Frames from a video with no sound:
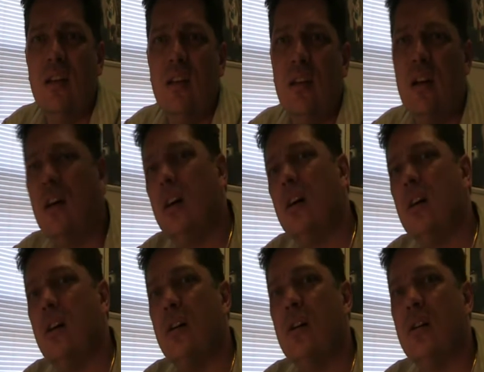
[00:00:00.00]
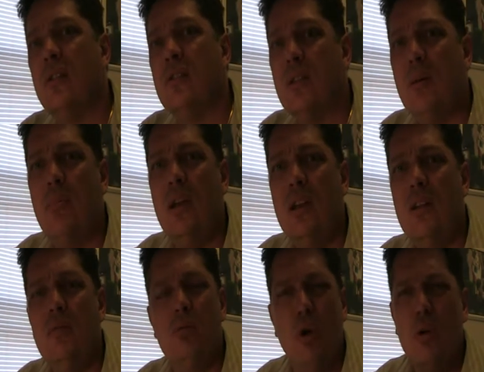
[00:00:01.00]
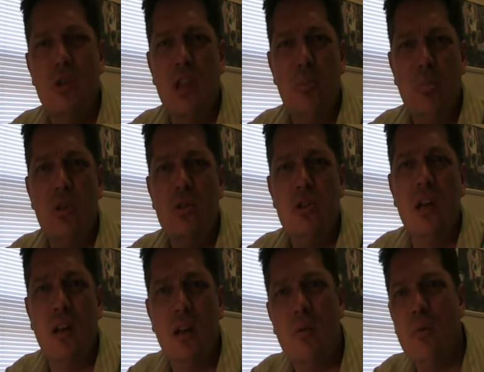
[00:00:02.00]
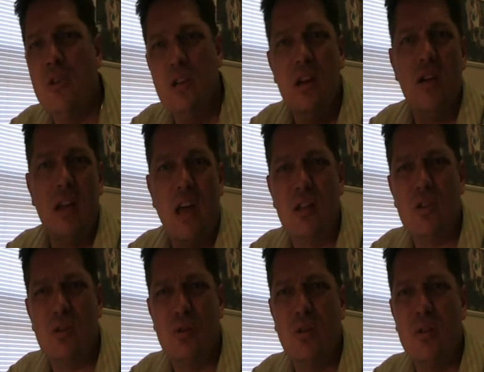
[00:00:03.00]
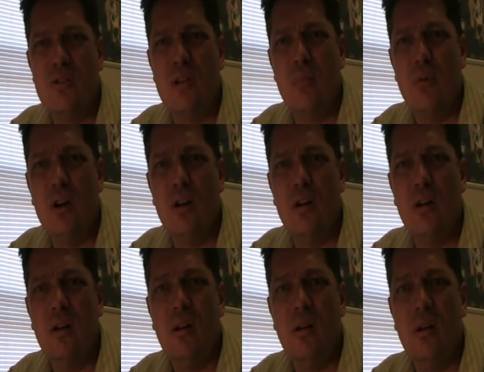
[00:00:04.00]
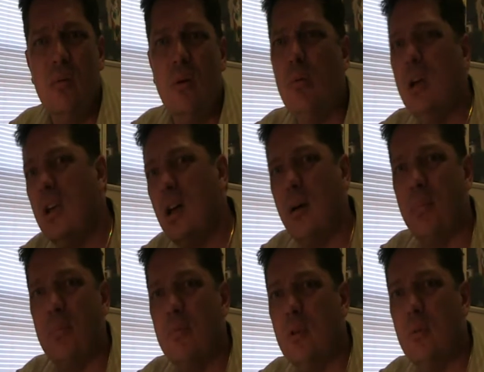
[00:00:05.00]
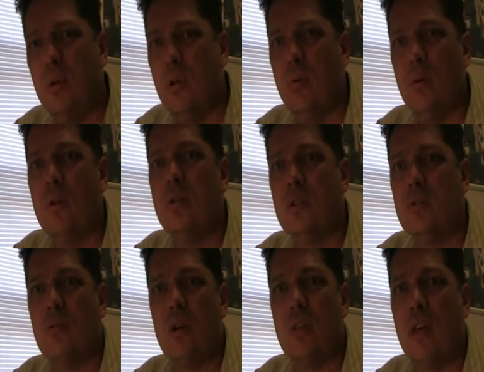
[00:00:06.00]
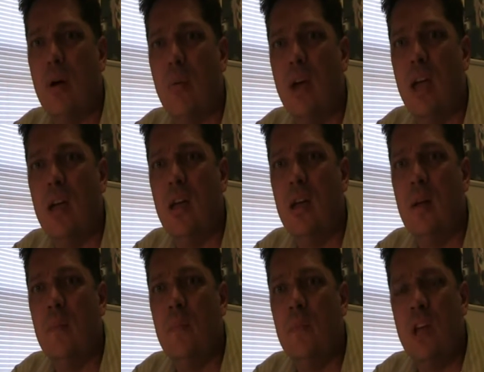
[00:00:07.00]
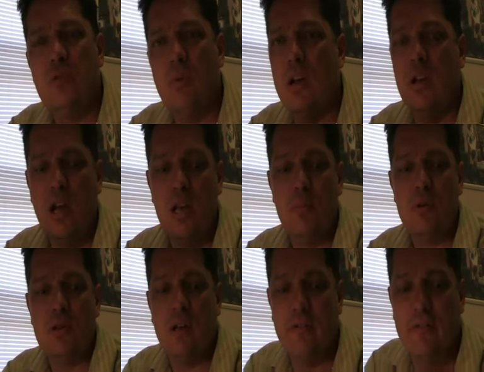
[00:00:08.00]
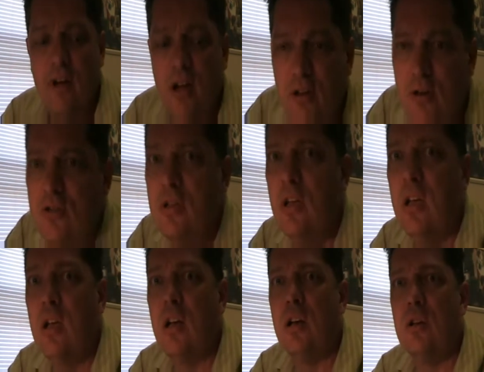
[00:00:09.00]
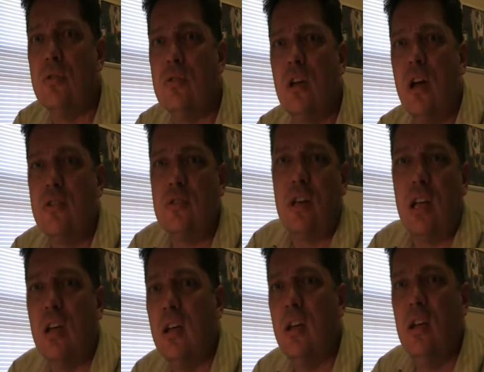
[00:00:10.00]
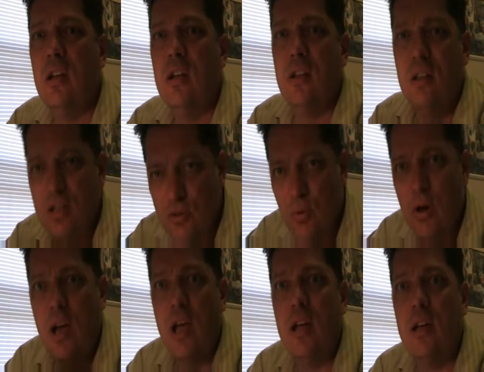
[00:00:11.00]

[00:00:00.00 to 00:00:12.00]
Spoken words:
Oh, somebody told you that bullshit? Where'd you hear that? In school or somewhere? Well, wake up. In the real world, it doesn't work that way. That's why 90% of fathers lose custody. That's why.